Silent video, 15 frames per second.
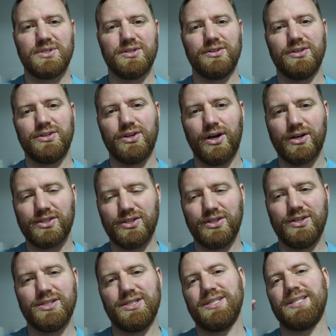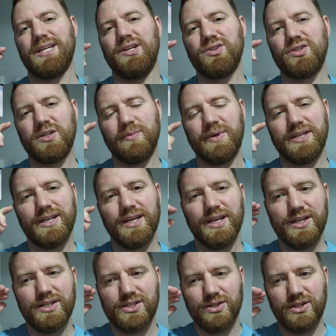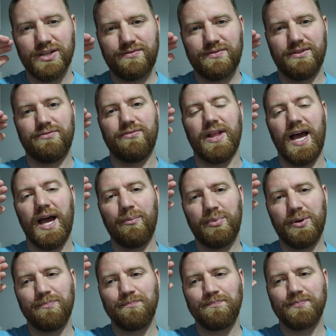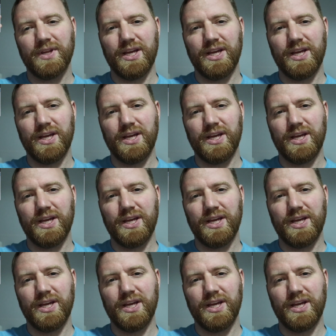So the doctor uses this instrument to lift the flap,